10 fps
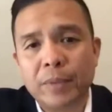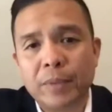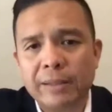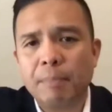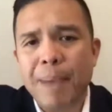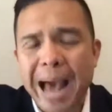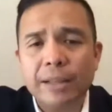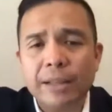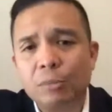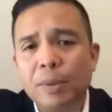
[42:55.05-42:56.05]
It's a
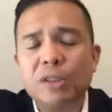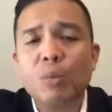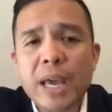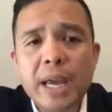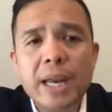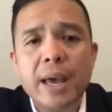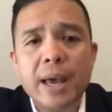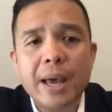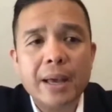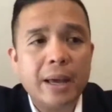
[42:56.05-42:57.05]
balance between,
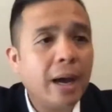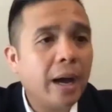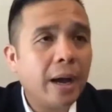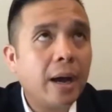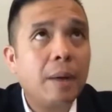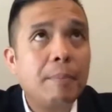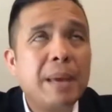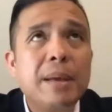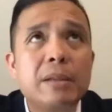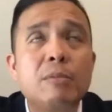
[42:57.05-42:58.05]

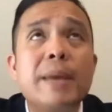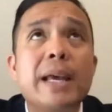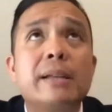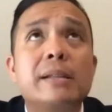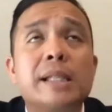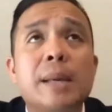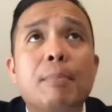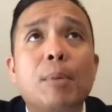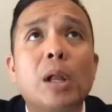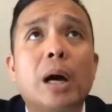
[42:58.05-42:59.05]
maybe to make it
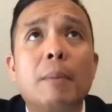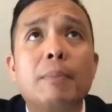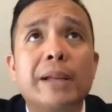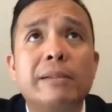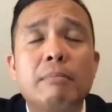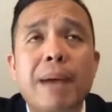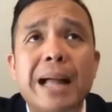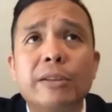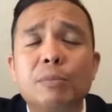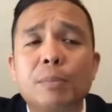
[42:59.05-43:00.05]
simple, it's a
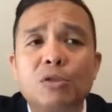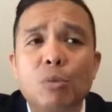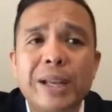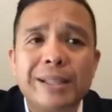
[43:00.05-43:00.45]
balance between